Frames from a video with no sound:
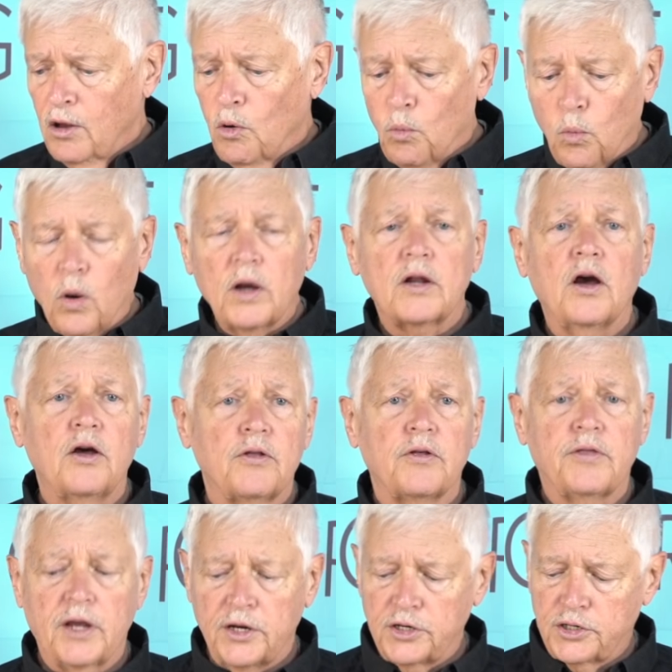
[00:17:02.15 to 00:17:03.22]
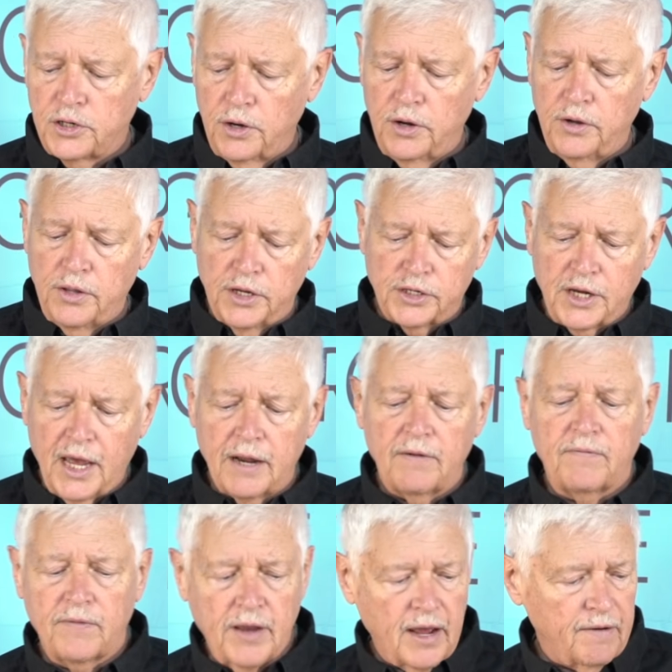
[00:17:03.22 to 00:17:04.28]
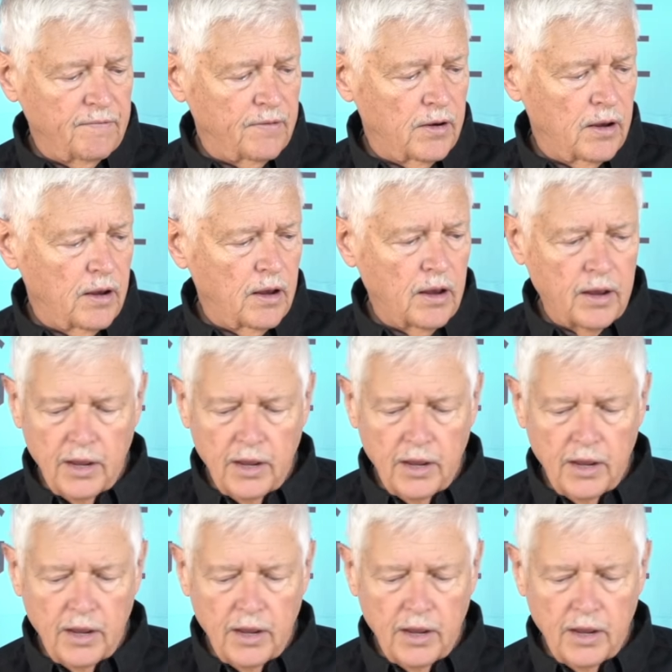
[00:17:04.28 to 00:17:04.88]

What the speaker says: one other thing to show you that's kind of